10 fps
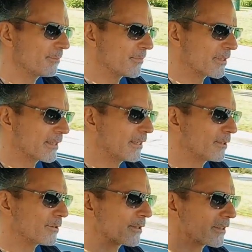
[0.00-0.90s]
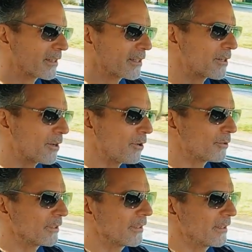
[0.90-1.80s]
sealer and clear coat.
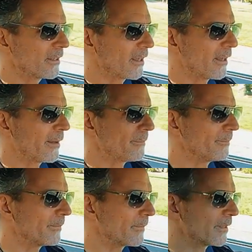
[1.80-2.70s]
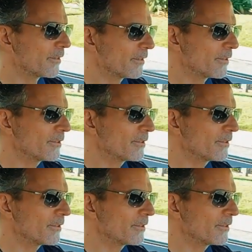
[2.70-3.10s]
You're